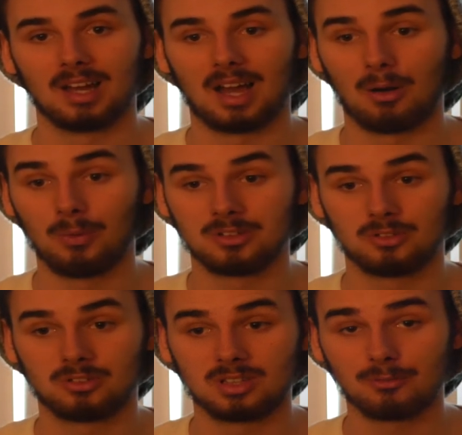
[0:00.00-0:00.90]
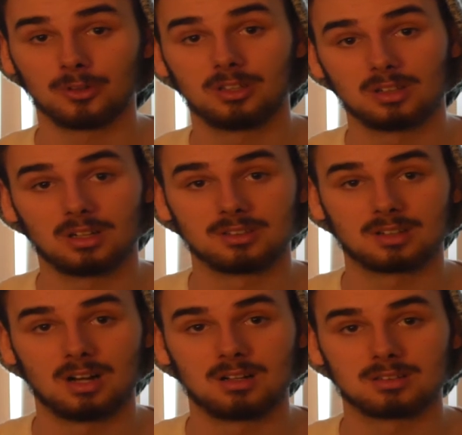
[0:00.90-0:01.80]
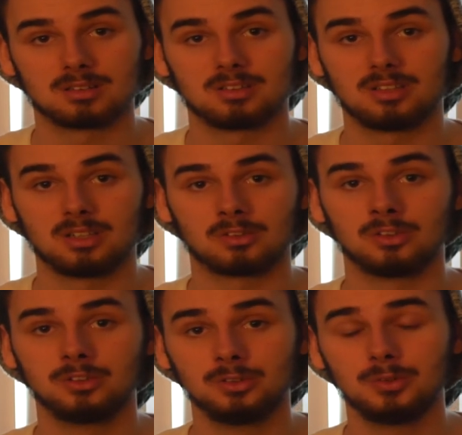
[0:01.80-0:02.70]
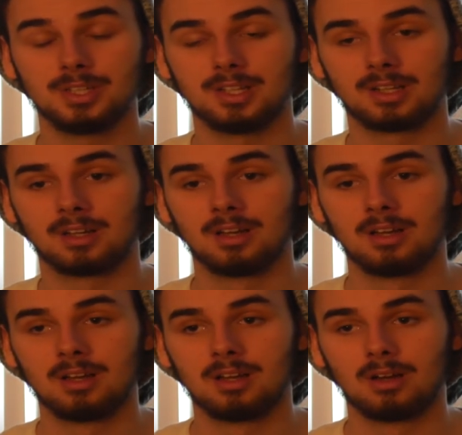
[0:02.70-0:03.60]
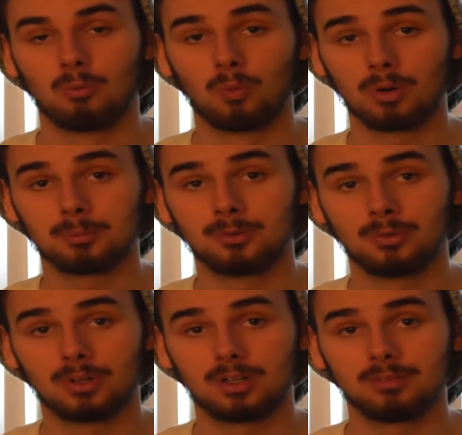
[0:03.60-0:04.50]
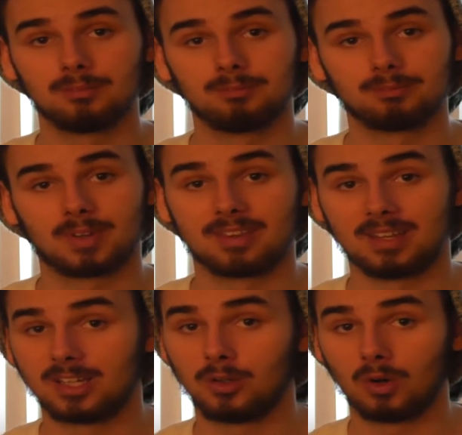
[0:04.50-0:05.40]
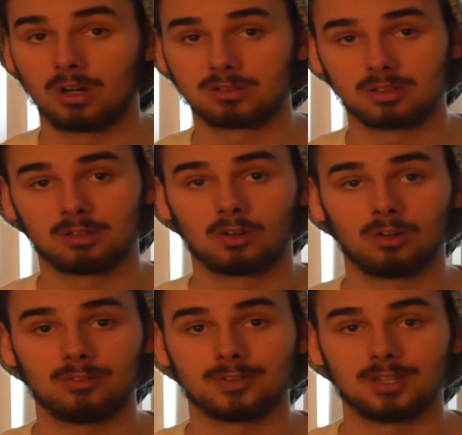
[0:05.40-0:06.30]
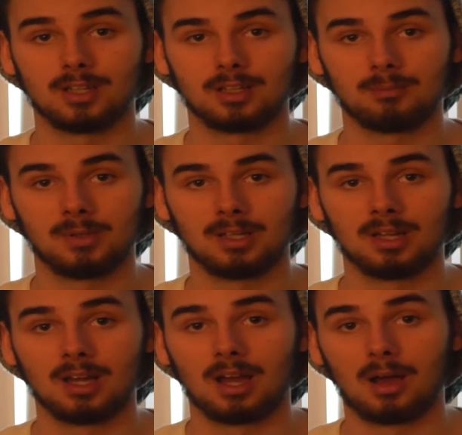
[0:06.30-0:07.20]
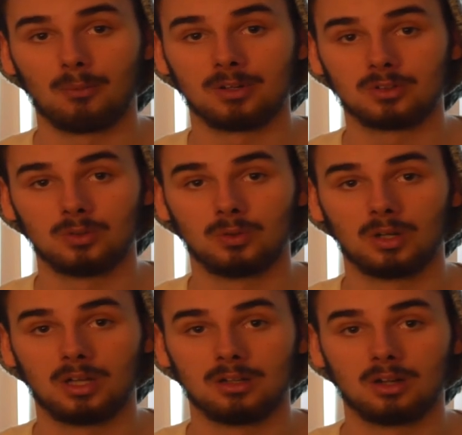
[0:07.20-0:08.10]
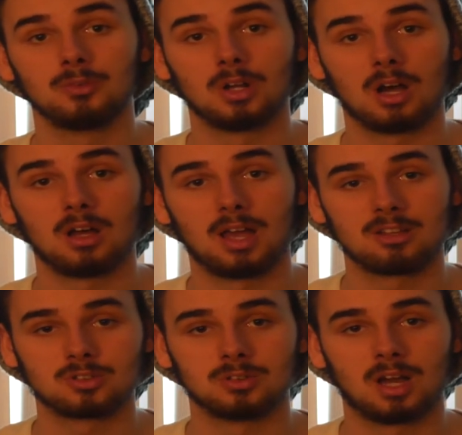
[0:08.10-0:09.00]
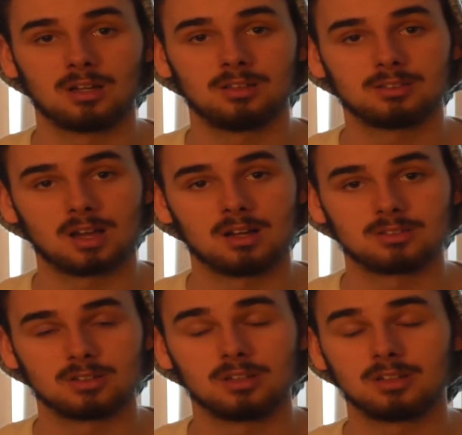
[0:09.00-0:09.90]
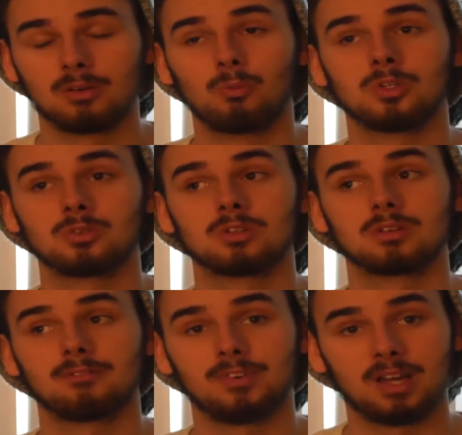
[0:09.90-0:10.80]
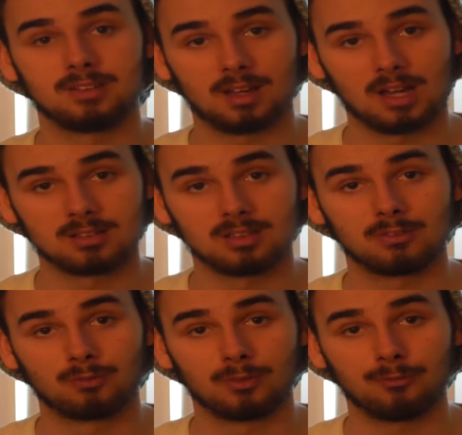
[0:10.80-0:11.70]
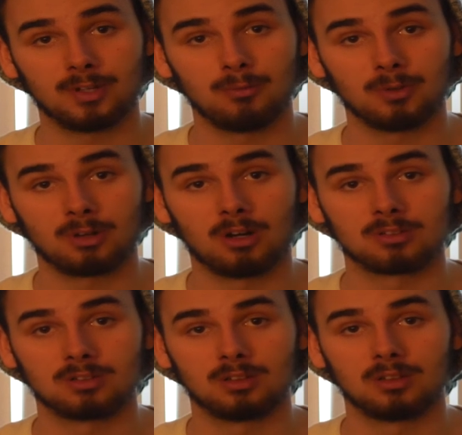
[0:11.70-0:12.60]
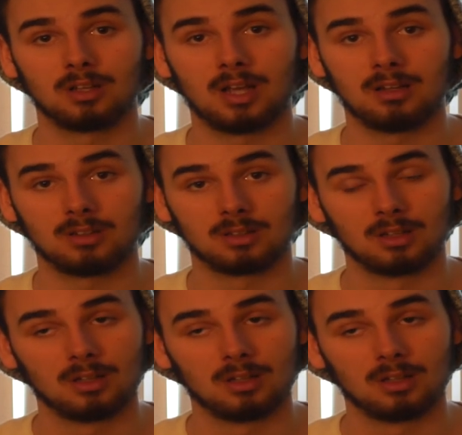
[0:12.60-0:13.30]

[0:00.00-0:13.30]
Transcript: I went to several other concerts, including Warped Tour. Thank you, Austin and Cody, for taking me. I went to an, an Astronautalis concert, which was fantastic for free with Austin and